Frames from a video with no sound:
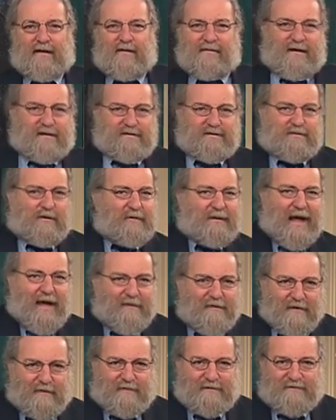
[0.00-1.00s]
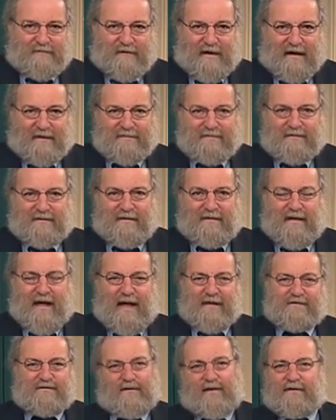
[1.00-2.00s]
They just don't get there as fast,
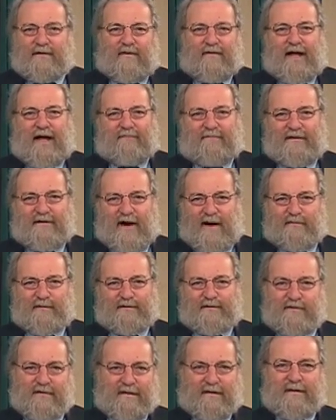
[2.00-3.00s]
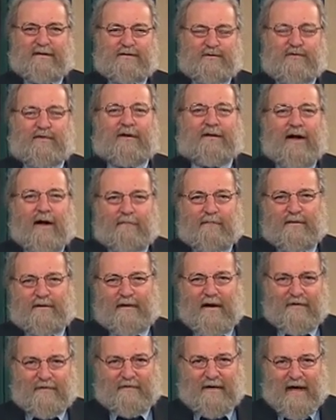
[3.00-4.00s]
and so they don't have the opportunity to join up with
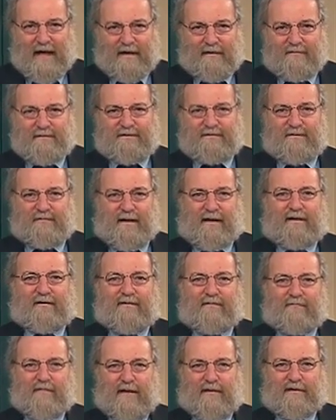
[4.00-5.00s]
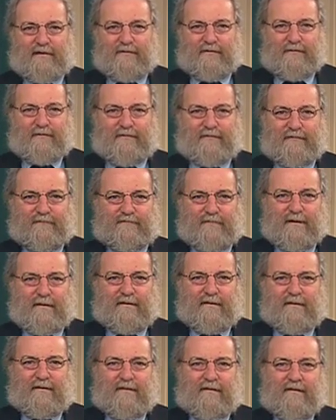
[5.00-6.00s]
other atoms to make molecules.
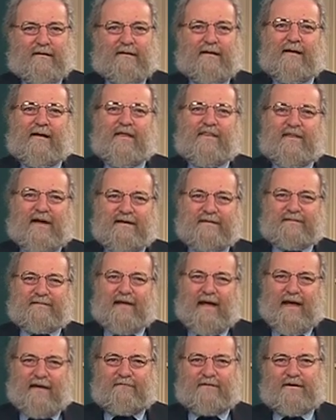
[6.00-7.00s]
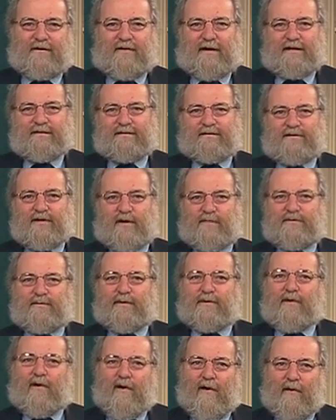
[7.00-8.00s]
Thus, the heavier isotopes
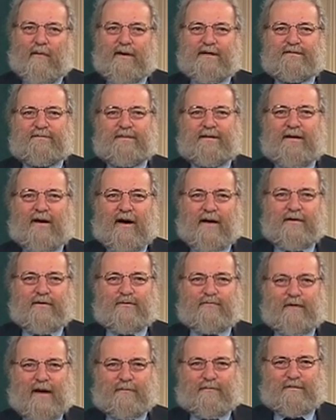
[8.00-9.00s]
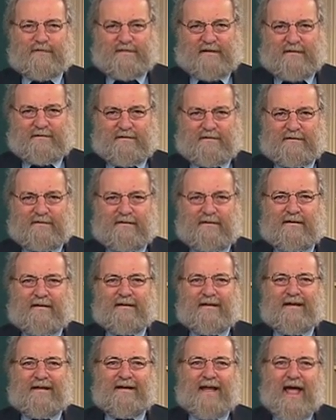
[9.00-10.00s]
will always be underrepresented
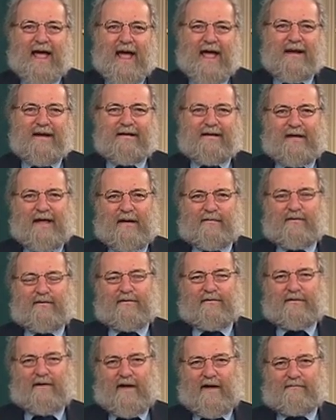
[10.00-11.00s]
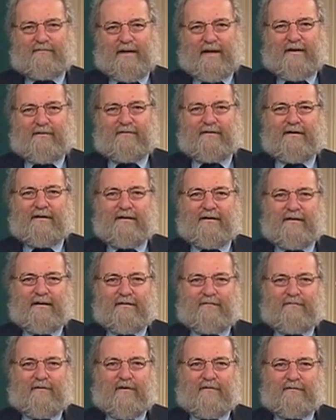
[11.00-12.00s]
in any chemical compound
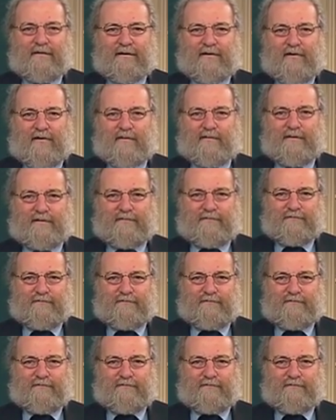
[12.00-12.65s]
involving carbon.